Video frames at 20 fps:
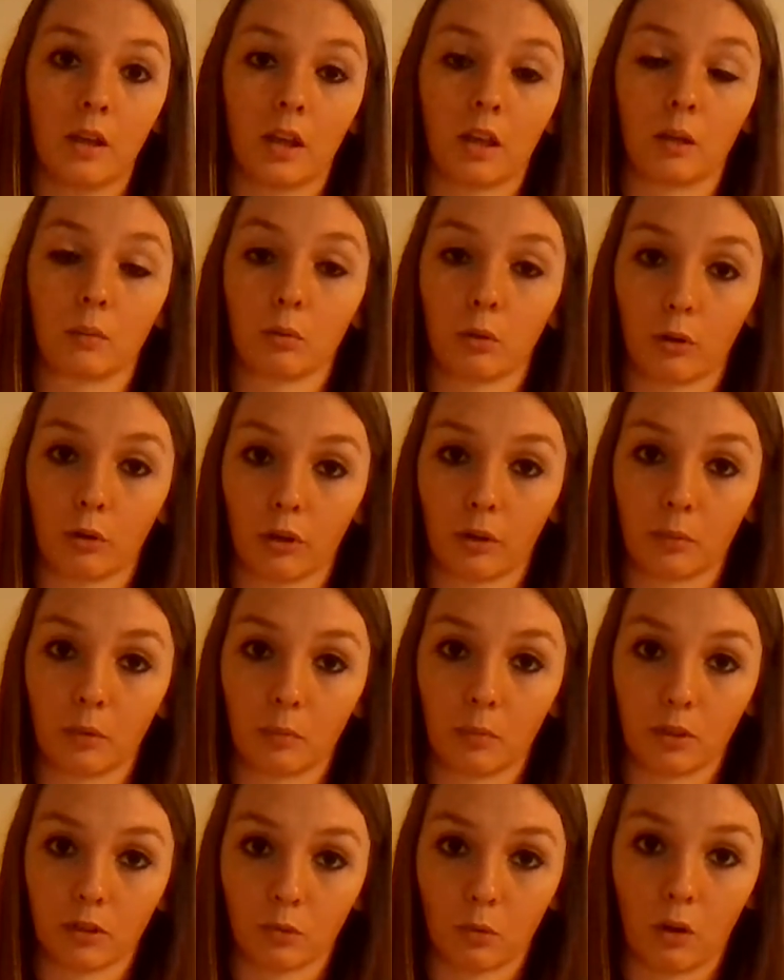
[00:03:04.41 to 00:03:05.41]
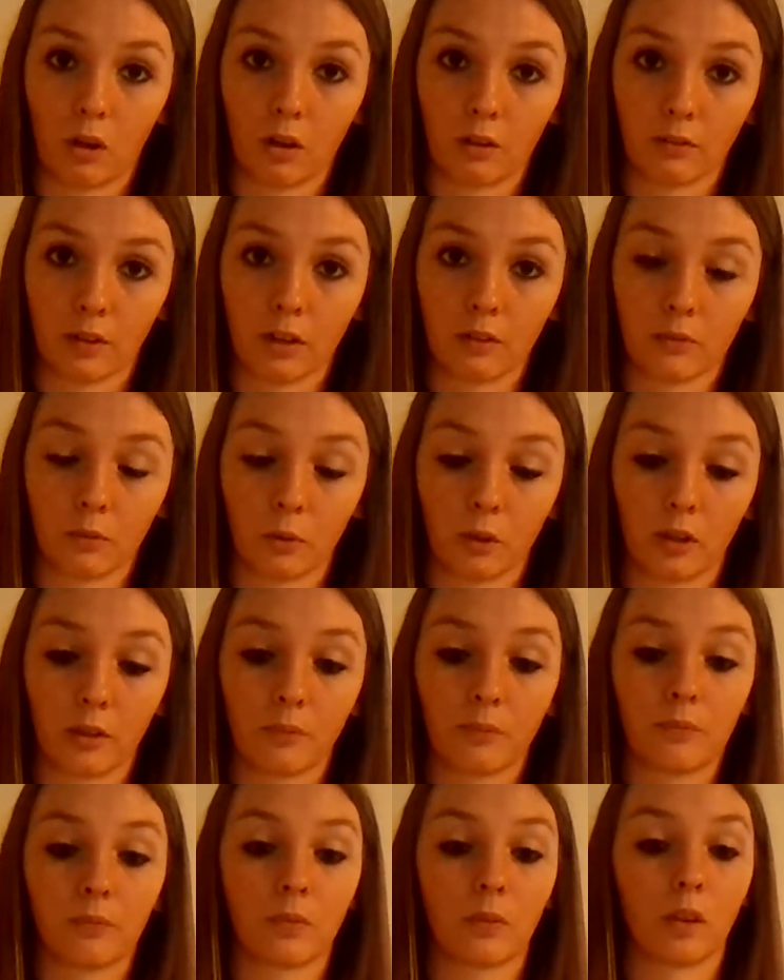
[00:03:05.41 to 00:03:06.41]
and a program you must qualify for.
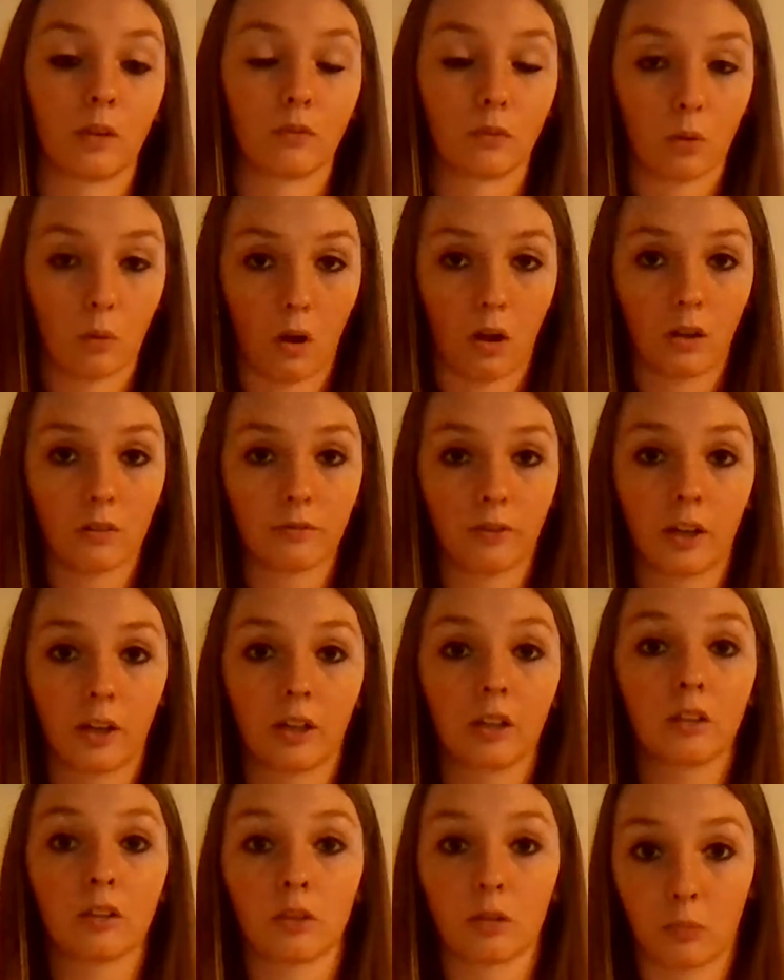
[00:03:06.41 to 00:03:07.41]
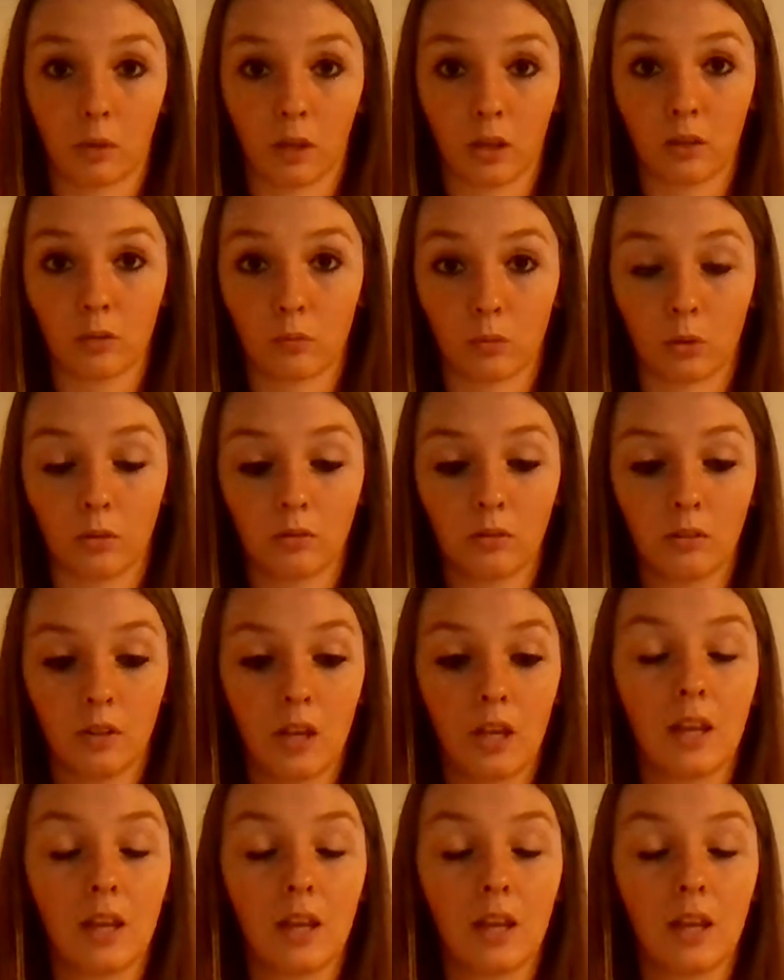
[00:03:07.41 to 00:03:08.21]
If you qualify, you may enroll.